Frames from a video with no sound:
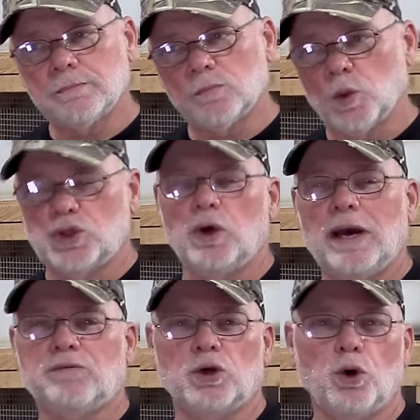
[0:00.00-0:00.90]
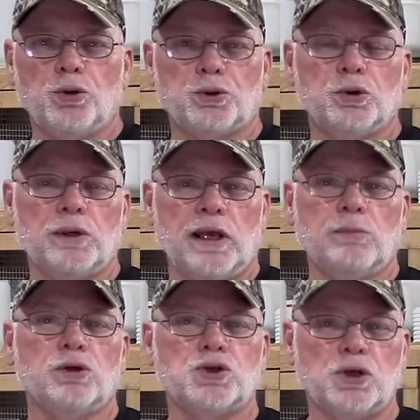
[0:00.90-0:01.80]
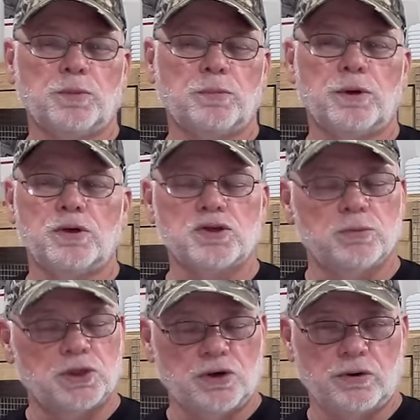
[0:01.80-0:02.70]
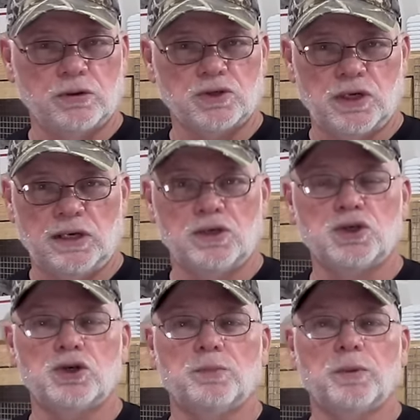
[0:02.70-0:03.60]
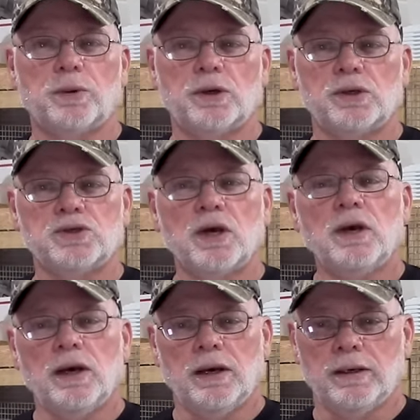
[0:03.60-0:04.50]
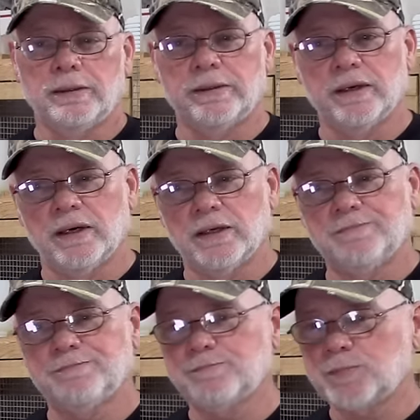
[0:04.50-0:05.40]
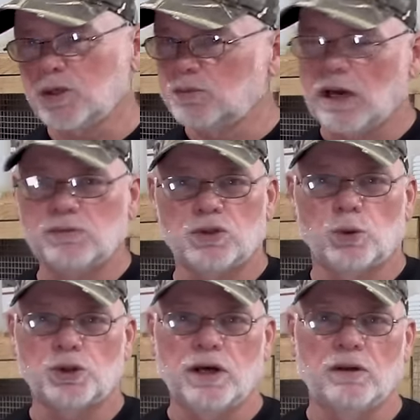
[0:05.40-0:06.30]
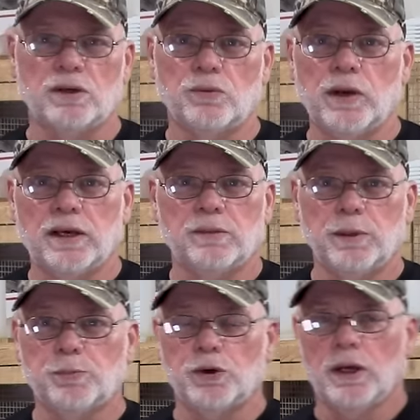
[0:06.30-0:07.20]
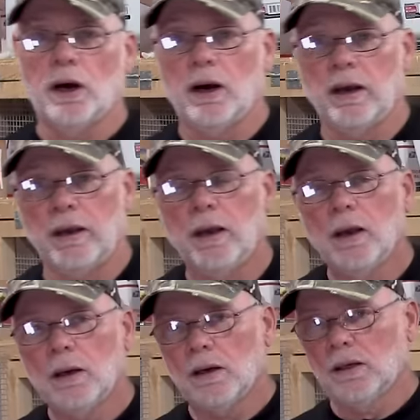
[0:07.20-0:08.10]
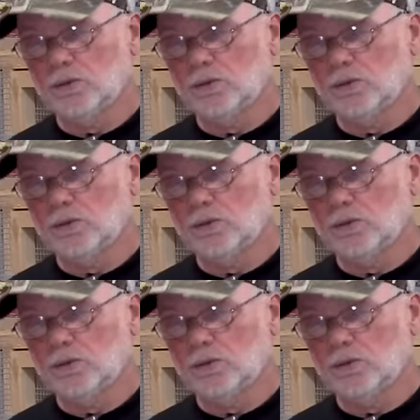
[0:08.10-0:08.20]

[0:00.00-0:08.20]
what you have to go through and able to ship the birds, the materials needed to ship the birds, and uh, sometimes the mortality rate can be pretty high uh,